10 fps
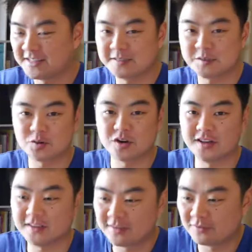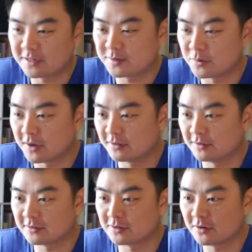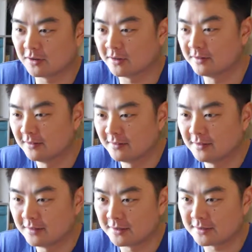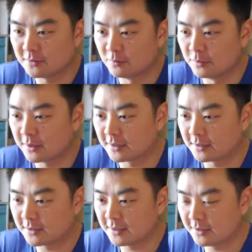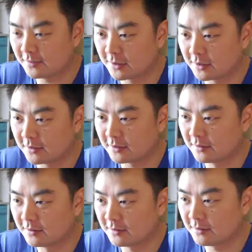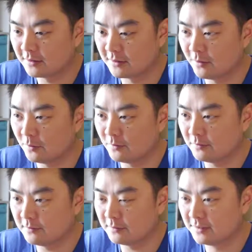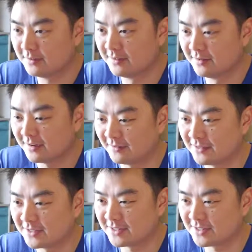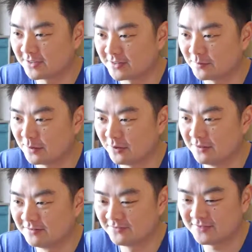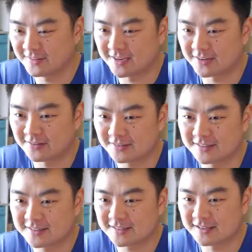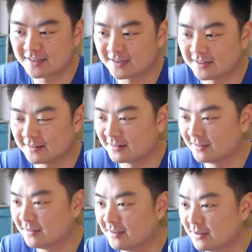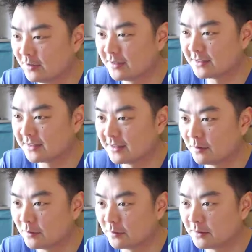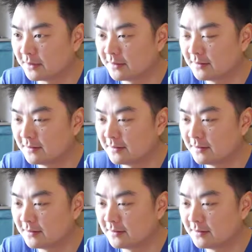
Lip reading: It runs better on the controller. There's a little bug. Okay, here we go. Oh, I've just shot them all. Hang on, let's start that again. I want to see that properly.